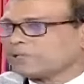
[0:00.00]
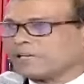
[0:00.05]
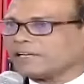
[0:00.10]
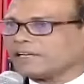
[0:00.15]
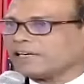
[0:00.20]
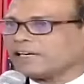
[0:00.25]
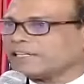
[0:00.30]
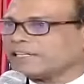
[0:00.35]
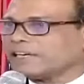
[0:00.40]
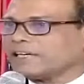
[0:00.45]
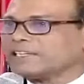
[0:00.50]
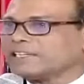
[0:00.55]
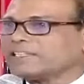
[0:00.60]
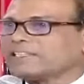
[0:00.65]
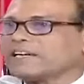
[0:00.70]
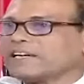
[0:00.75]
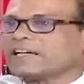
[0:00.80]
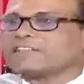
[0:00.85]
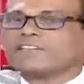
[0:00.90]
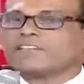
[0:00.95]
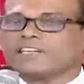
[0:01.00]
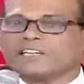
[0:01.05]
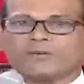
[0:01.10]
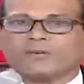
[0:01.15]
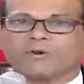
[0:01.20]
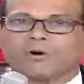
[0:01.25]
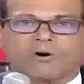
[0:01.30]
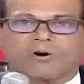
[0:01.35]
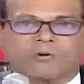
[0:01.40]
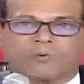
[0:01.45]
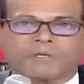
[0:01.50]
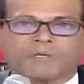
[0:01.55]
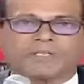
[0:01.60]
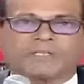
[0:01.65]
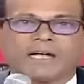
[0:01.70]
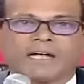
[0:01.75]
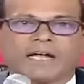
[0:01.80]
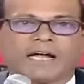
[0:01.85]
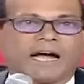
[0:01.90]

There is nothing wrong with